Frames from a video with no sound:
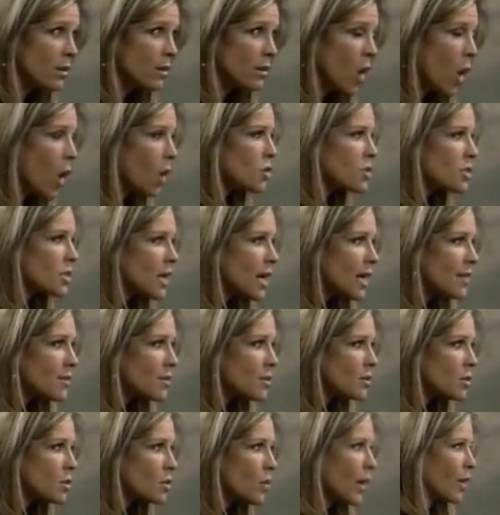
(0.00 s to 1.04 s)
All she has to
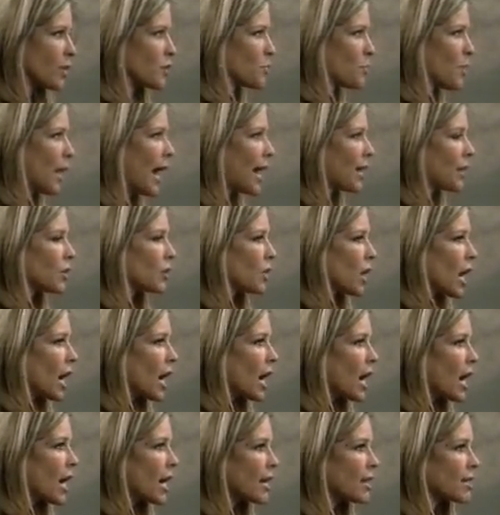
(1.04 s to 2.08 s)
do is bat her
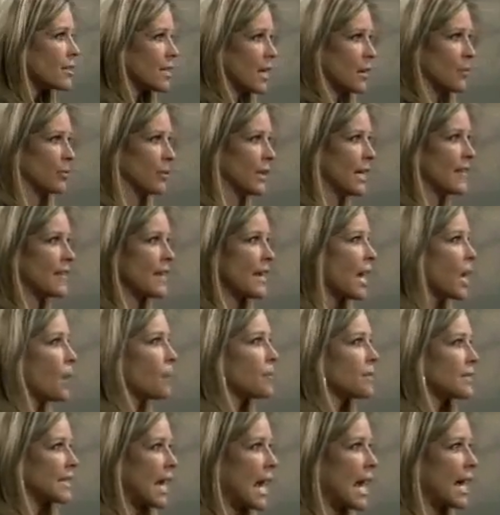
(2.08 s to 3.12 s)
eyes and play the
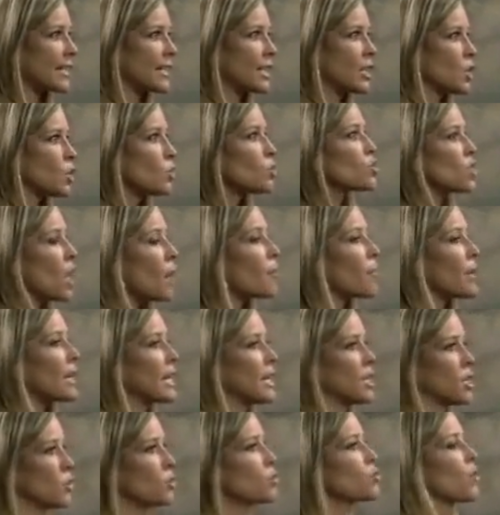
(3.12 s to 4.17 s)
helpless act, and you jump in
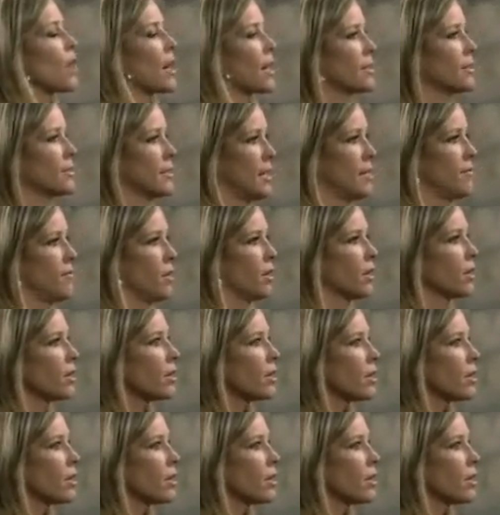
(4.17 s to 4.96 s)
and you try and save her.